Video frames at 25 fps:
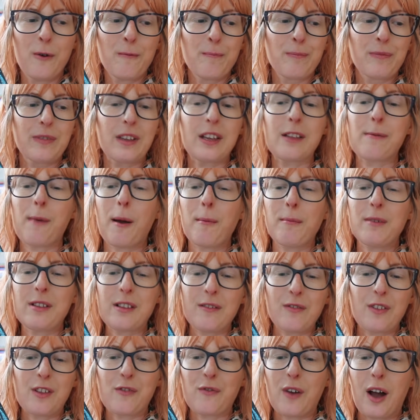these members
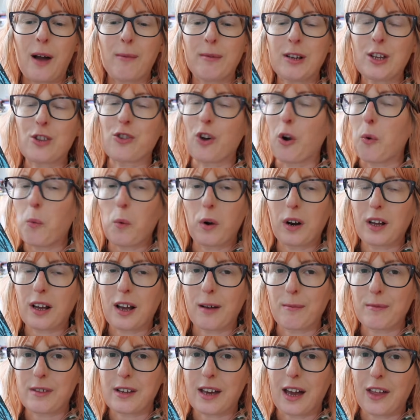of this family don't want to
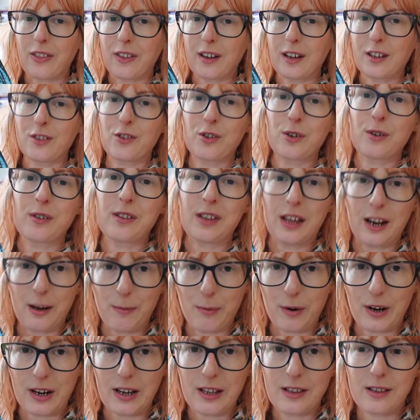come together to
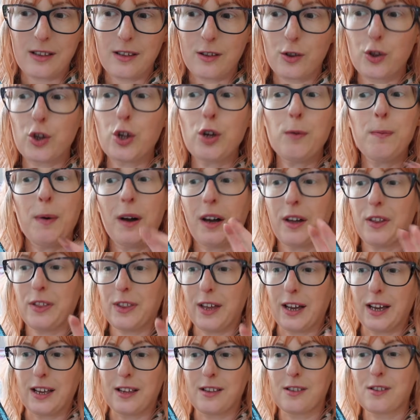celebrate two
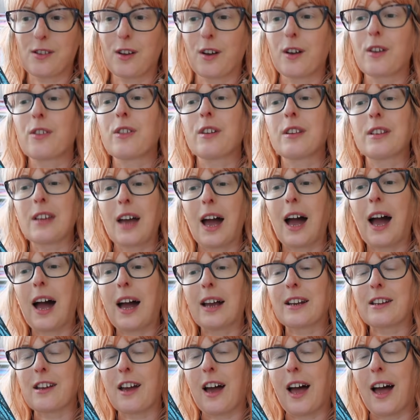birthdays. So the
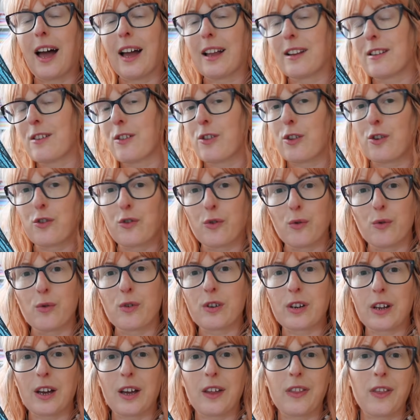dad and the
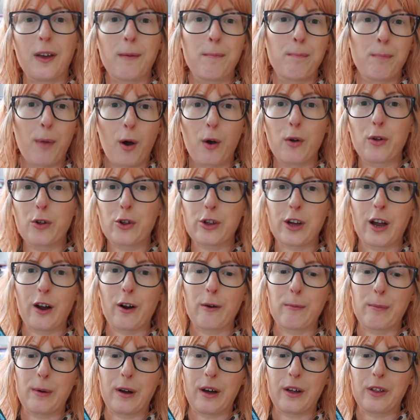daughter, they both share
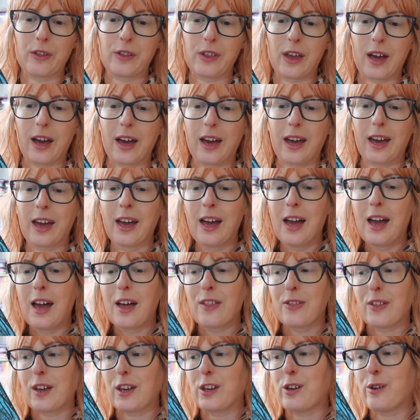a birthday.
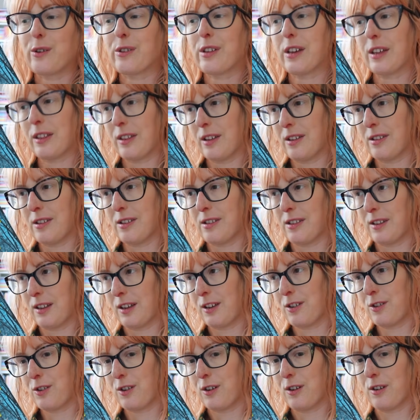They're using this as an
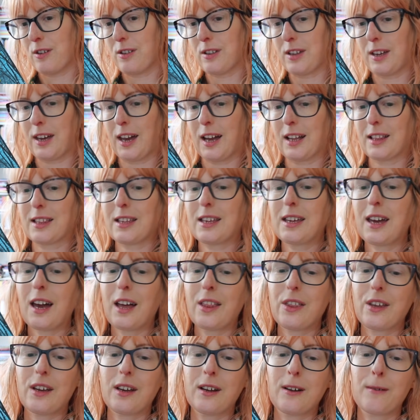excuse to get
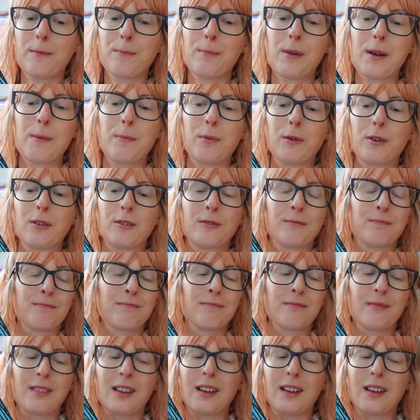together. People